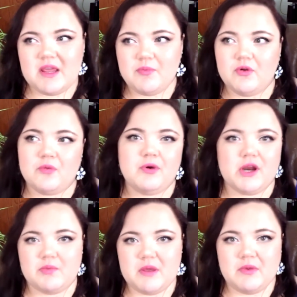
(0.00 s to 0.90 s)
people or
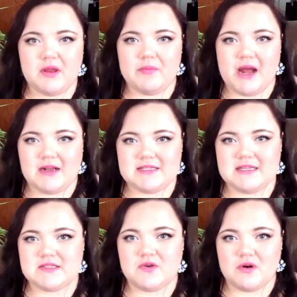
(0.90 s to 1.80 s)
putting people in
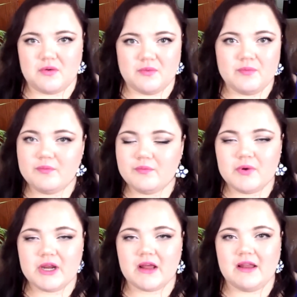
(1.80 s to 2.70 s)
boxes or
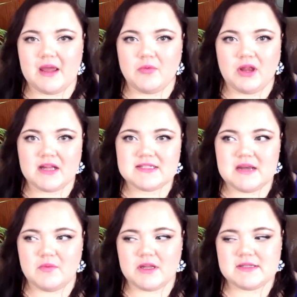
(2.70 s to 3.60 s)
putting a label on
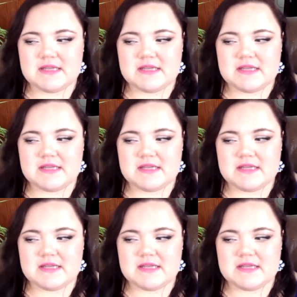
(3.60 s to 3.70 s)
someone.